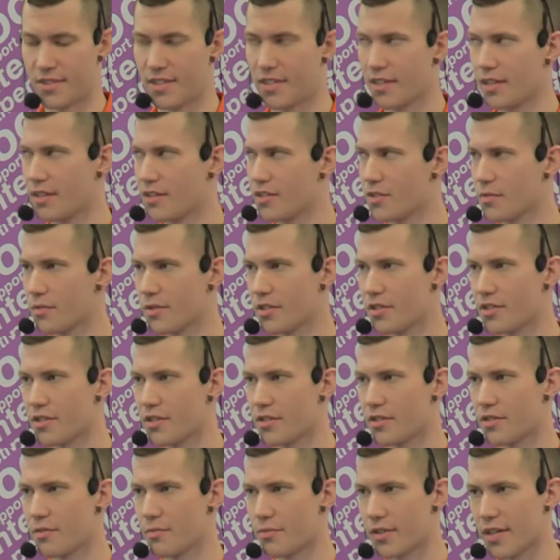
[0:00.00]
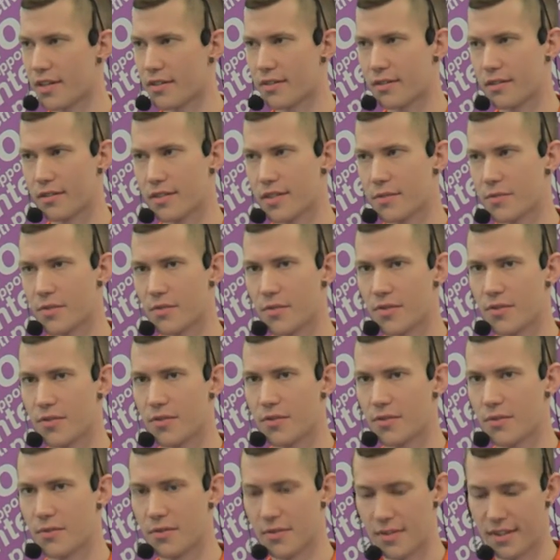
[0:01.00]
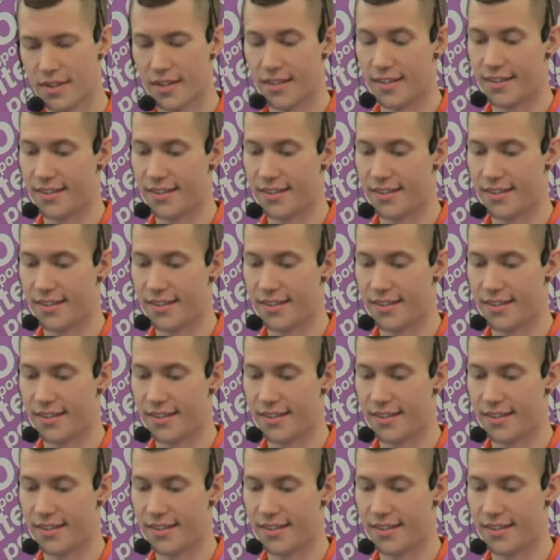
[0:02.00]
today I just want to share some practical tips with you